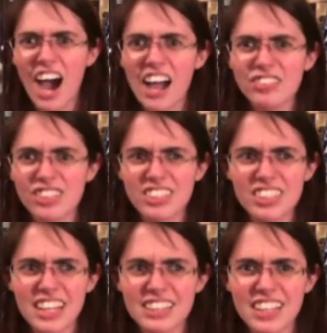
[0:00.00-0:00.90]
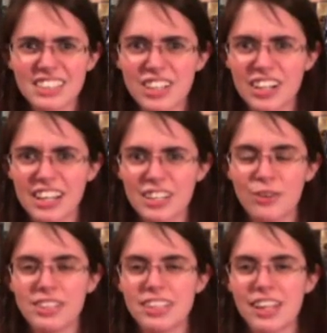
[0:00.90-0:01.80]
I really like that song. I had no
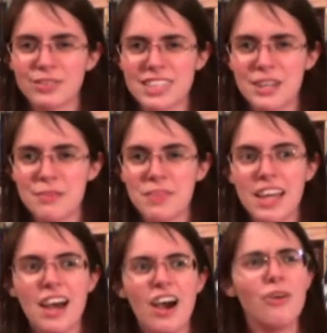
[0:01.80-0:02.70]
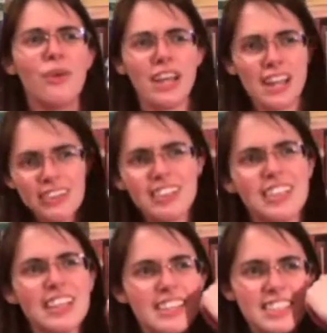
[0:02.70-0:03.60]
idea that was him. Oh wait, I
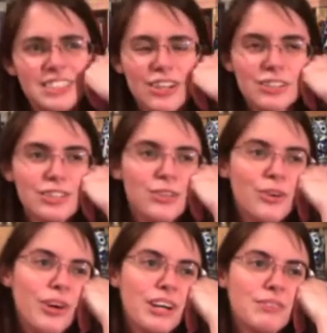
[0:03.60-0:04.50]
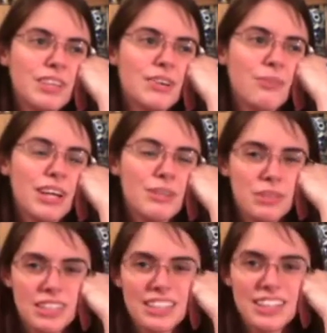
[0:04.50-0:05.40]
really like this song too. And I'm like, wait a
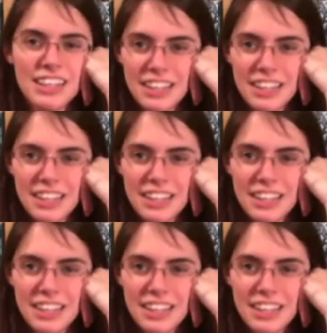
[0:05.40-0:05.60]
minute.